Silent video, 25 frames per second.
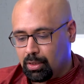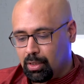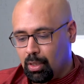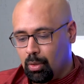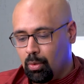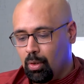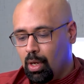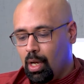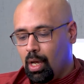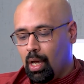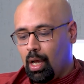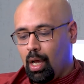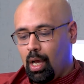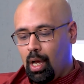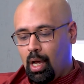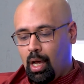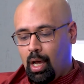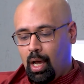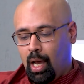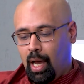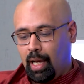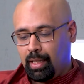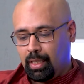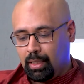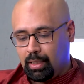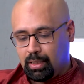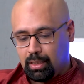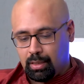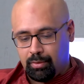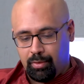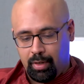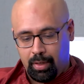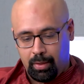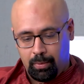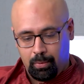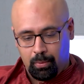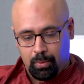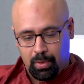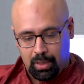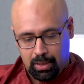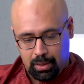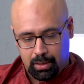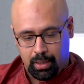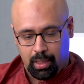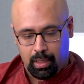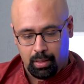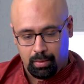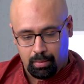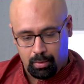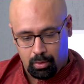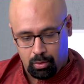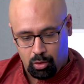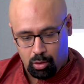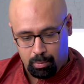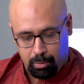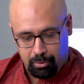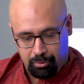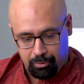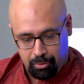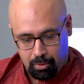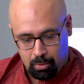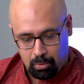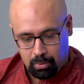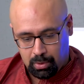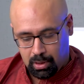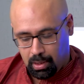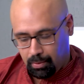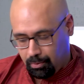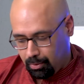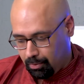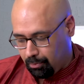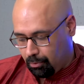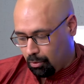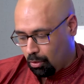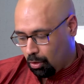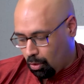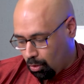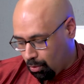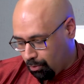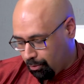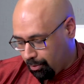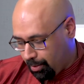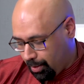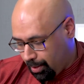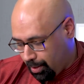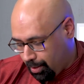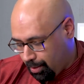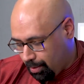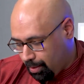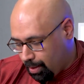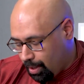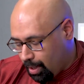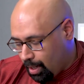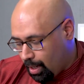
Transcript: So I think this is a very versatile group of phones that we've got over here.